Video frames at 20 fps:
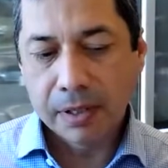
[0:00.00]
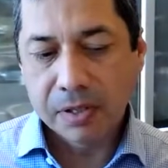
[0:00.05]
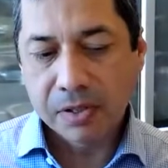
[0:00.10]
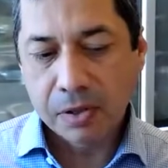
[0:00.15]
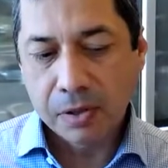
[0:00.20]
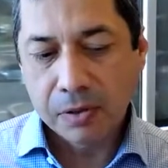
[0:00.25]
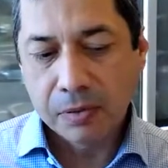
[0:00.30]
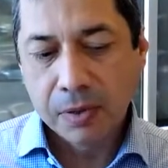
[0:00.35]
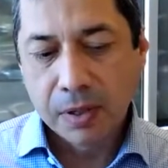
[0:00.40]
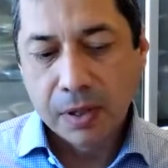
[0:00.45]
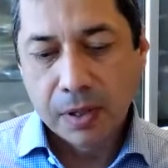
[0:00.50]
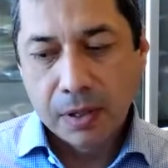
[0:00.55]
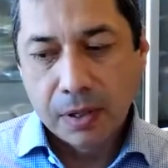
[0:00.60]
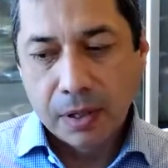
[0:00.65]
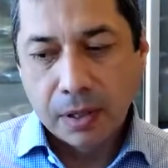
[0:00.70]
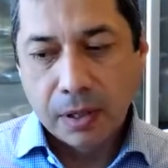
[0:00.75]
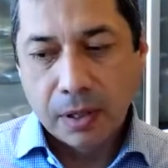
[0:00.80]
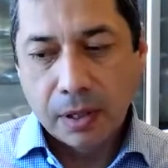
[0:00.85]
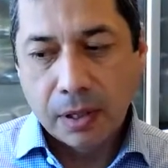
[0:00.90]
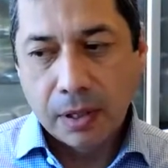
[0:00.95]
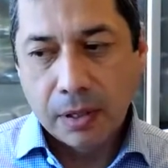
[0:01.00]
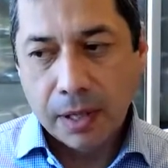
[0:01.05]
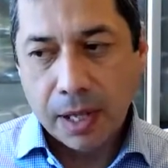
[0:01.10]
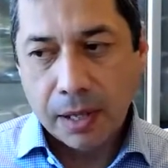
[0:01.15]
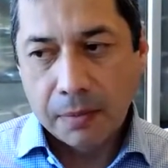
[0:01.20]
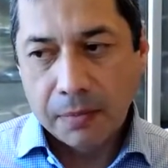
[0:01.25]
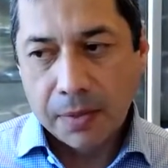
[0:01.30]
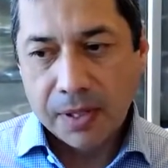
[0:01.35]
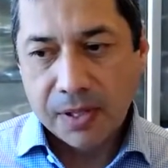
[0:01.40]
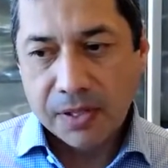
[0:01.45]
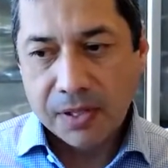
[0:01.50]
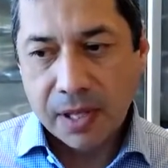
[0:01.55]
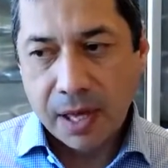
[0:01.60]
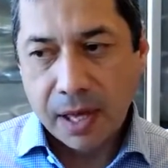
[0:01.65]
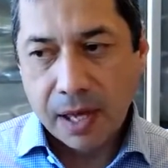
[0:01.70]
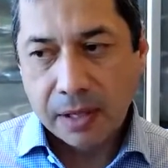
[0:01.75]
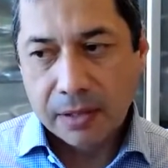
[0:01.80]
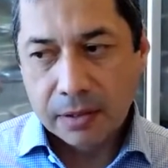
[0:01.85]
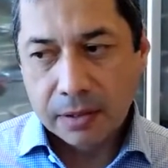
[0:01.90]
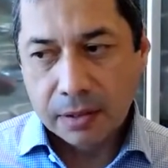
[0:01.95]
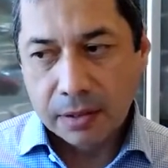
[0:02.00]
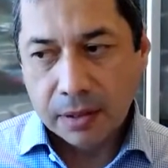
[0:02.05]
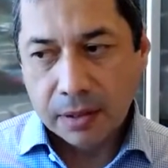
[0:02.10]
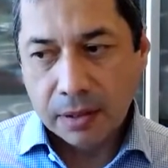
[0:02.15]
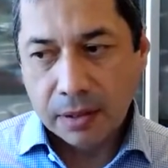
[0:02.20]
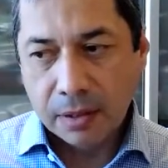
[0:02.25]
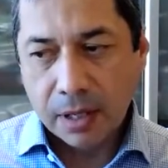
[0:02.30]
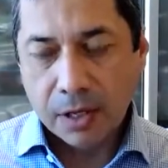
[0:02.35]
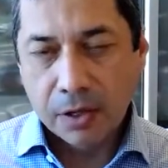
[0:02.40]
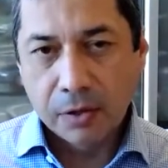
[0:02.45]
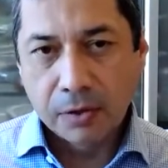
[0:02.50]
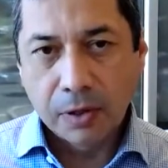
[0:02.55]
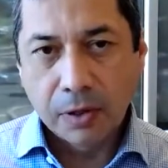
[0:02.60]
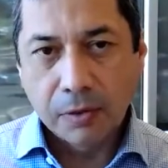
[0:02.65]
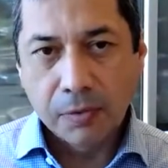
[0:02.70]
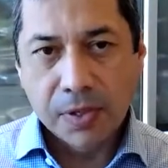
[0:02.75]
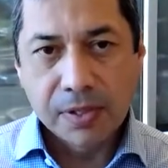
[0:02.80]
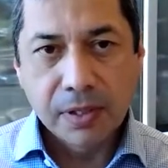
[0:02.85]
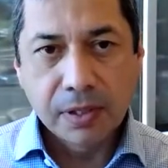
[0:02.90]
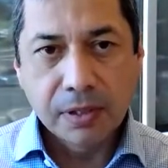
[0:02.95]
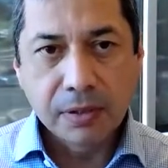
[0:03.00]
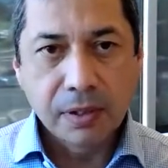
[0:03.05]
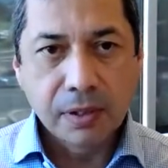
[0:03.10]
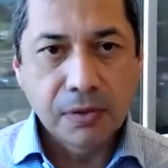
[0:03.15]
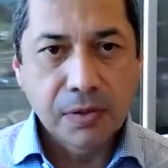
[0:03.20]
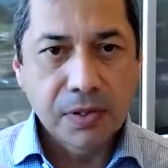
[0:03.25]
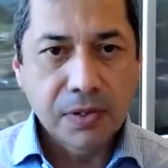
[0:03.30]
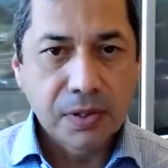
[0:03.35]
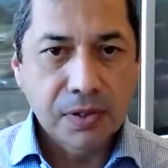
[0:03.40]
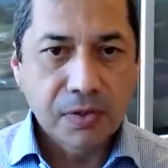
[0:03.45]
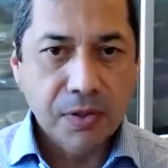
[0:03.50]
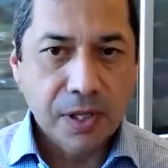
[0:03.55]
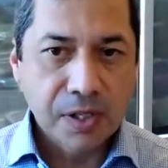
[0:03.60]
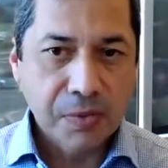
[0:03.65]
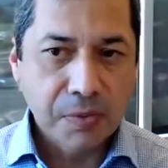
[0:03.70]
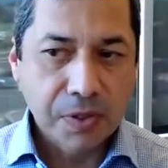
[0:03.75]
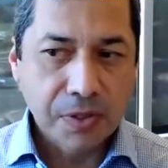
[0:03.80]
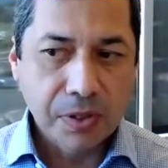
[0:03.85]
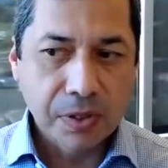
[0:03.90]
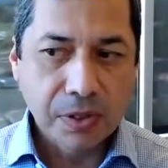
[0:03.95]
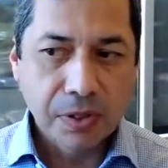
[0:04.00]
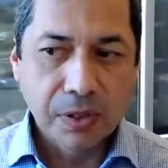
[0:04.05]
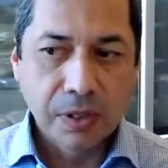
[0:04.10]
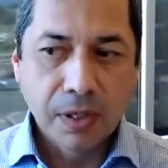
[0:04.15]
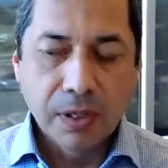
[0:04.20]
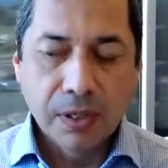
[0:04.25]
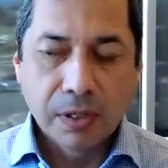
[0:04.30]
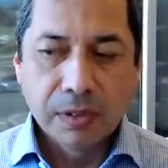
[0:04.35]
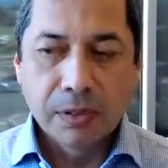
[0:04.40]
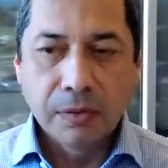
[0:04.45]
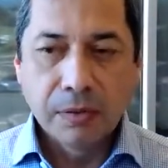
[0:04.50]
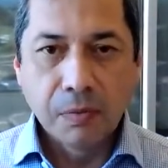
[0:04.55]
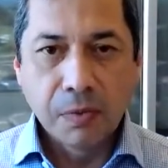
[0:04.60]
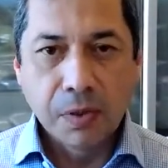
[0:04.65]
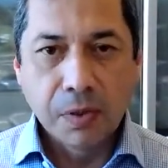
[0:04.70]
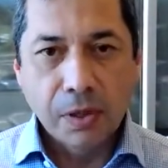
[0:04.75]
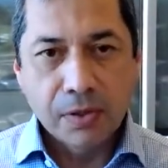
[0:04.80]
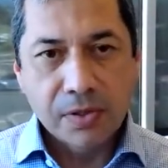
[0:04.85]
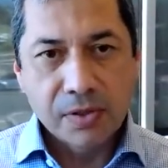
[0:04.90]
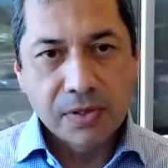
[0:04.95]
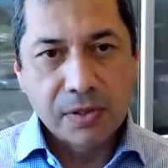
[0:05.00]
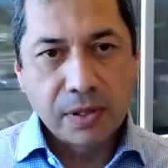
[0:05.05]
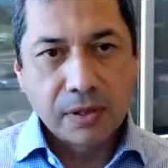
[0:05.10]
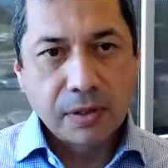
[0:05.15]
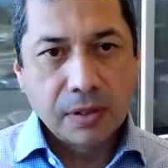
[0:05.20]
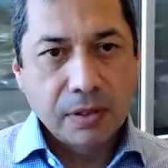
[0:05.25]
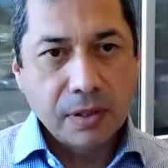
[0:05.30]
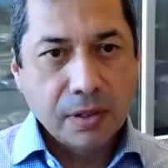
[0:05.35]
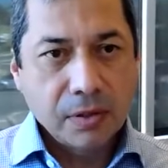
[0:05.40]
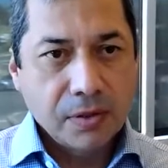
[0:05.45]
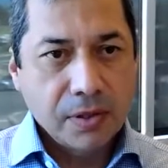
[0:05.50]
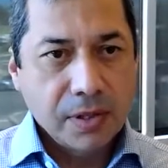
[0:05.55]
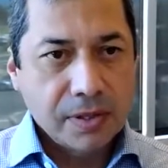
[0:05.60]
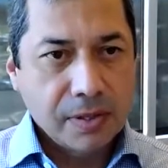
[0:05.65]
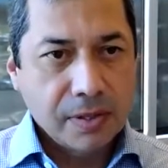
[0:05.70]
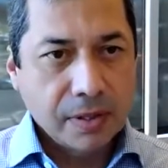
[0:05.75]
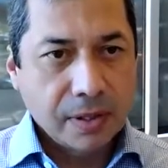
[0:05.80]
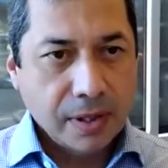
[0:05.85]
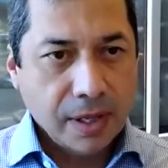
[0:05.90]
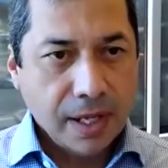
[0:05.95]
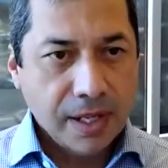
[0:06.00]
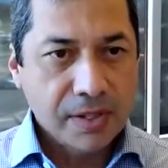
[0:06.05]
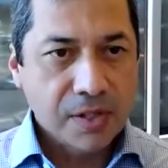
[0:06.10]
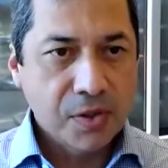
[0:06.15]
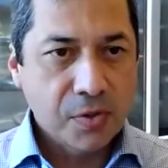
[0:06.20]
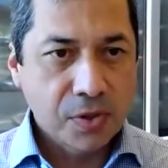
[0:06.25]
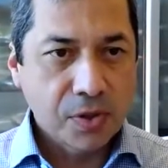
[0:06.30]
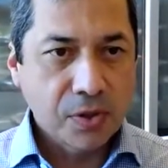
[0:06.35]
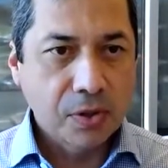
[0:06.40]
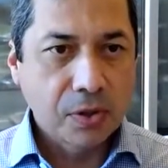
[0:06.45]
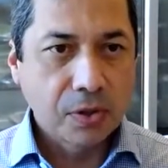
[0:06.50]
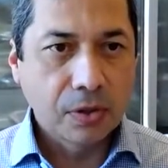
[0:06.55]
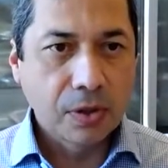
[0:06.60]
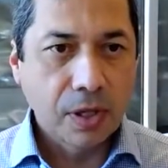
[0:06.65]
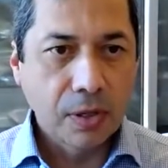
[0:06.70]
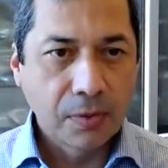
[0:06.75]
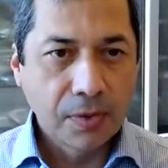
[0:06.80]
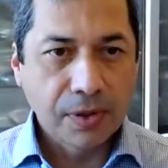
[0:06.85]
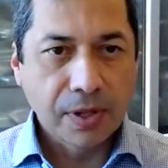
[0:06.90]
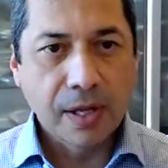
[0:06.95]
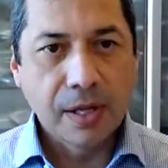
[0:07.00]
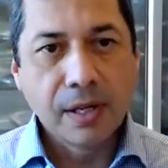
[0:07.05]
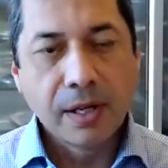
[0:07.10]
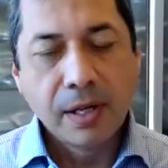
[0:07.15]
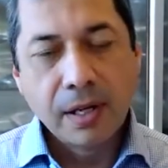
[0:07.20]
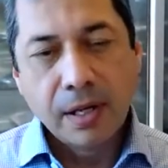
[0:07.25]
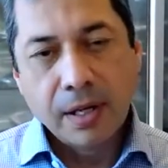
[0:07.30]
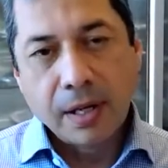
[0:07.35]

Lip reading: So that means that not only are we seeing decrease in transmission, we're also seeing the decrease in cases, which go along with that.